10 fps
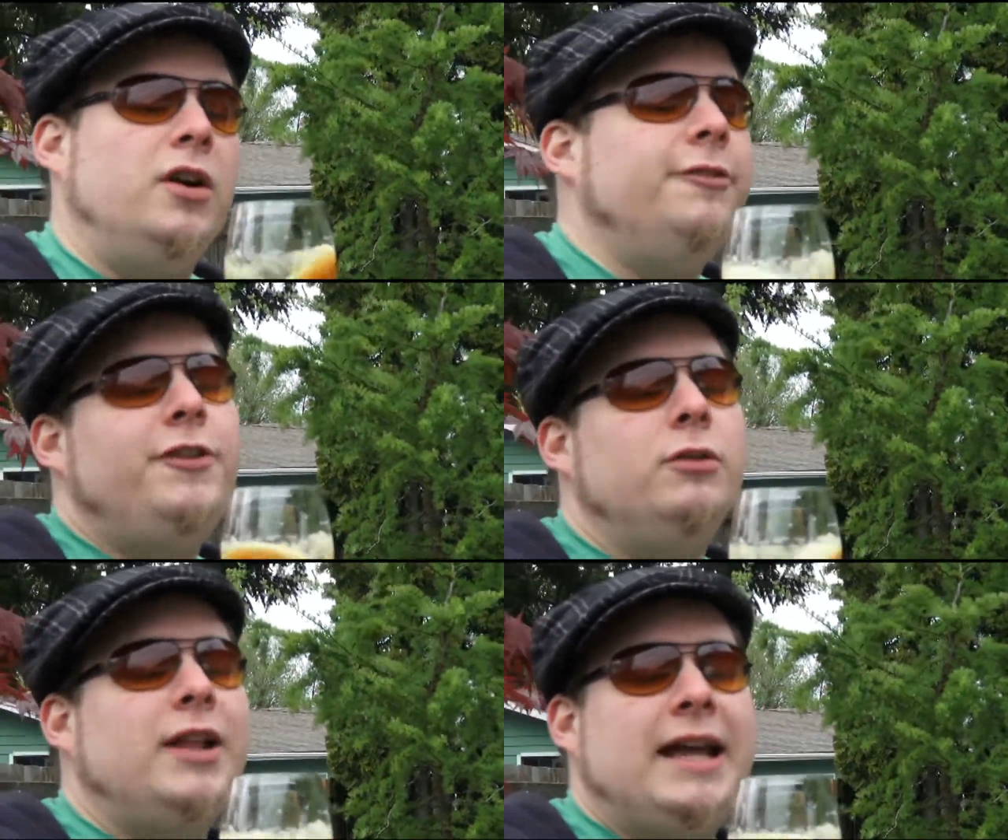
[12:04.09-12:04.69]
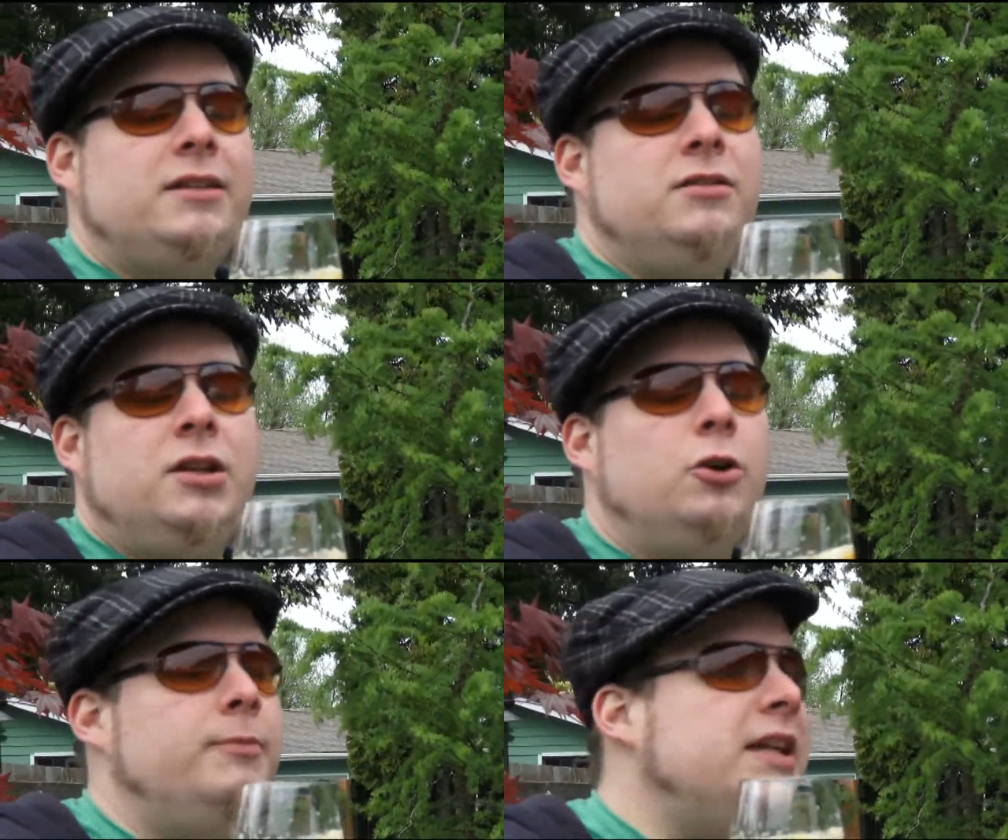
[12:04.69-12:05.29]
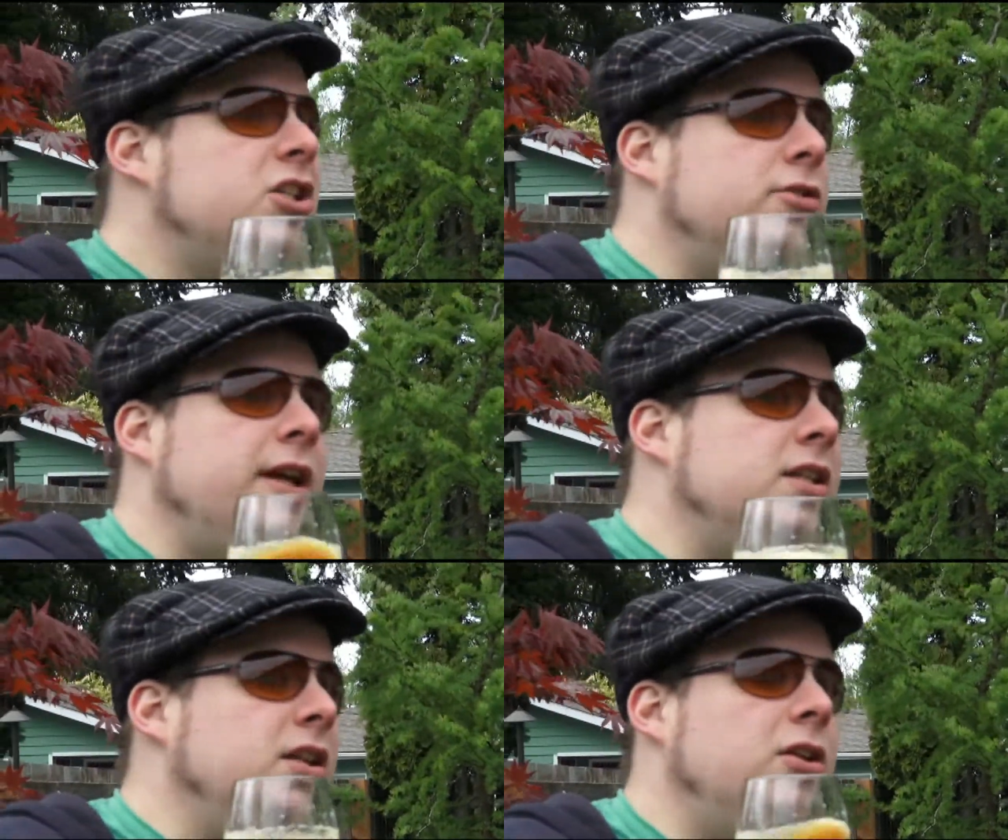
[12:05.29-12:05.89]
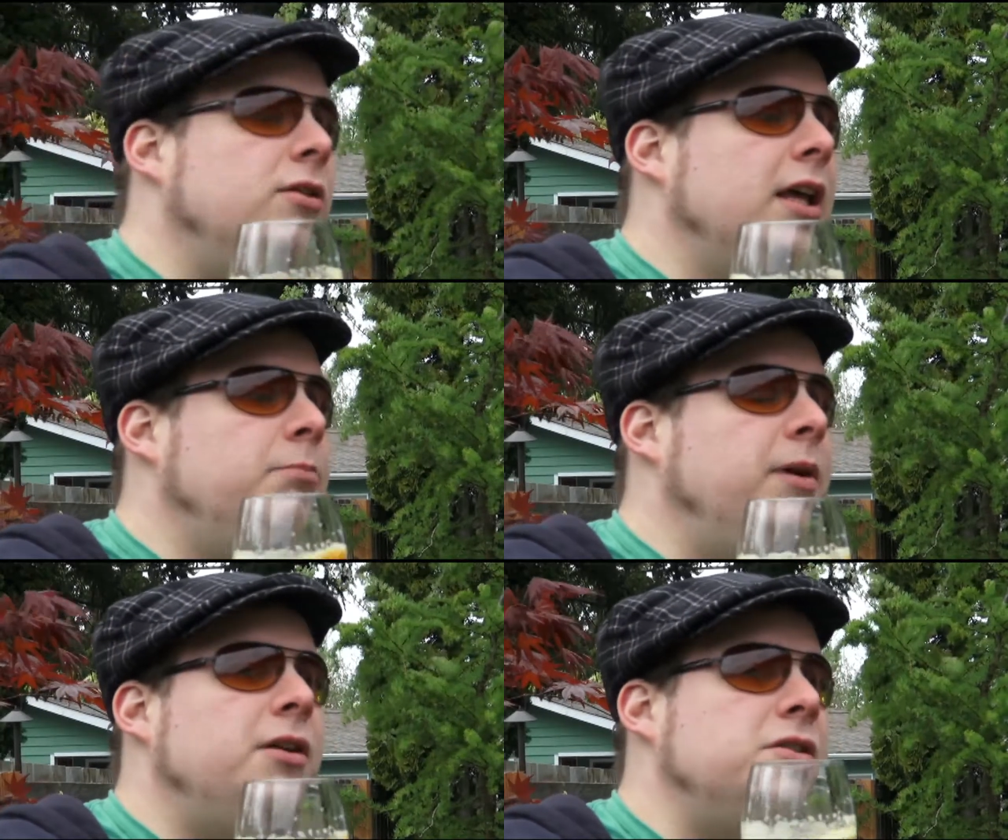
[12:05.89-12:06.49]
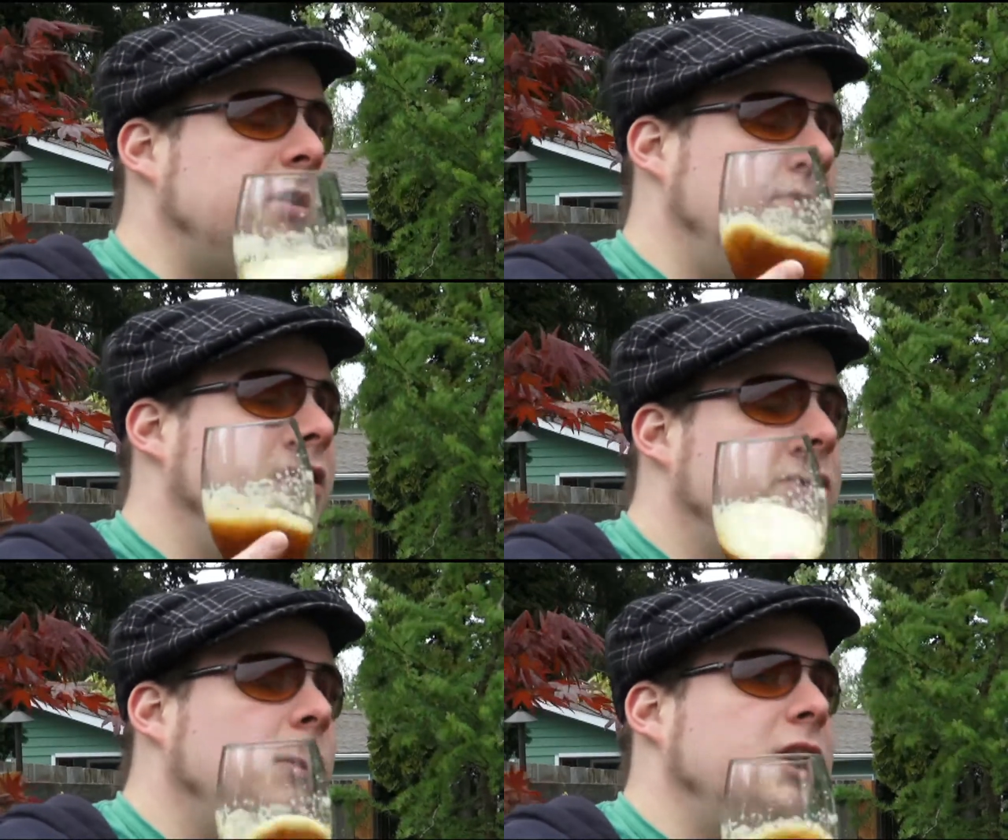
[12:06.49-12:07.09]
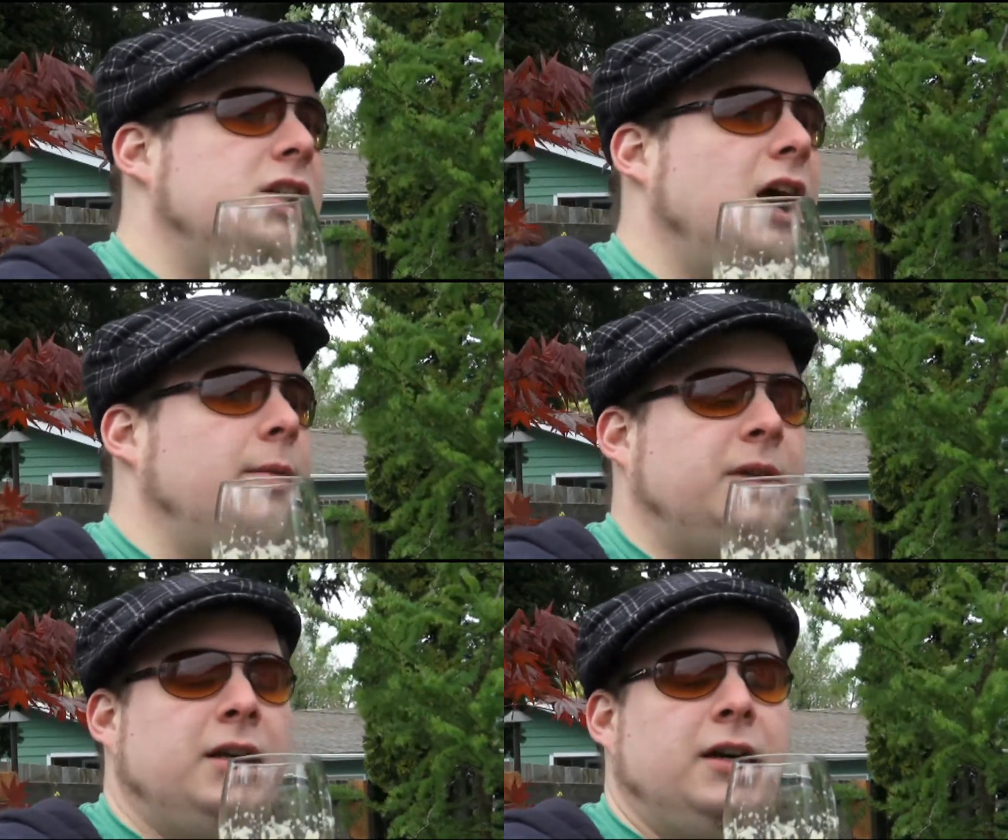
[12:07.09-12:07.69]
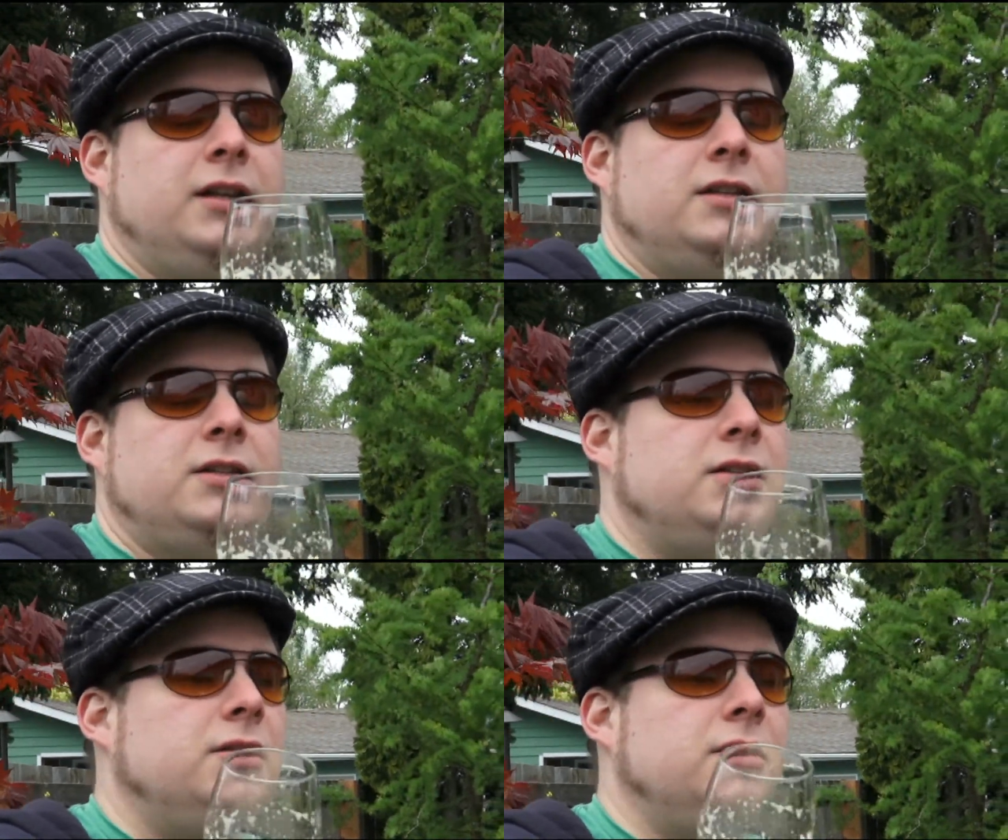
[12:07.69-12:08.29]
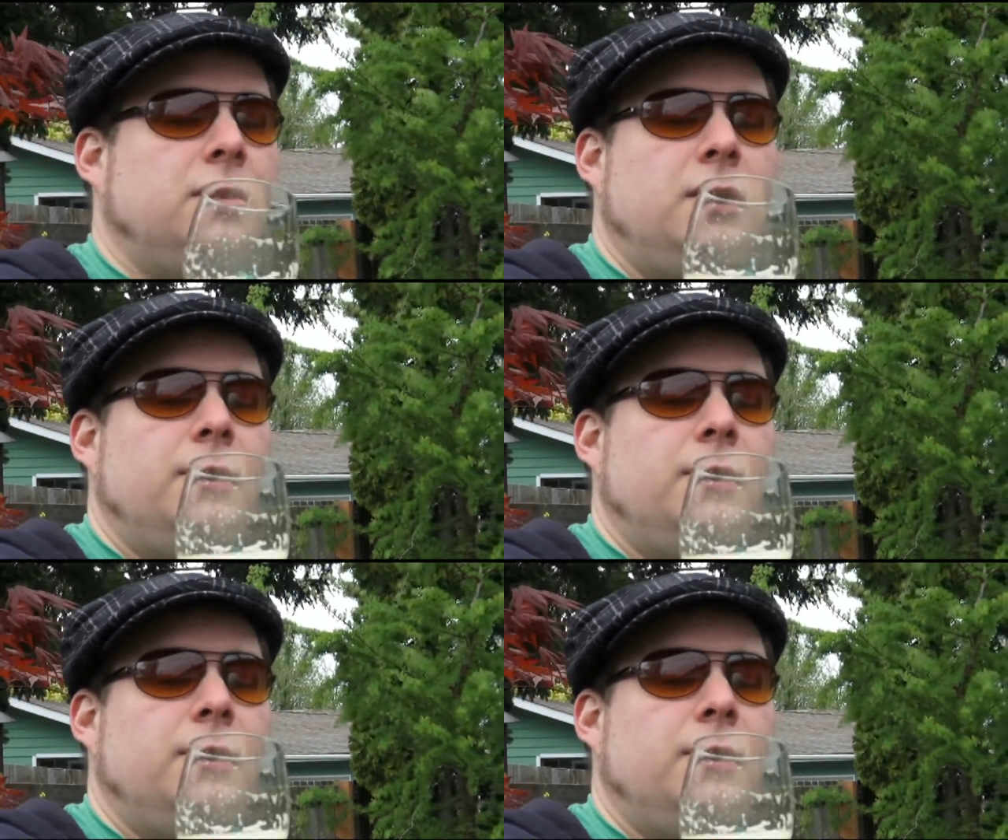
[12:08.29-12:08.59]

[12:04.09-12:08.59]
Or if you like, you know, mixed drinks and you don't like beers, give this one a shot because,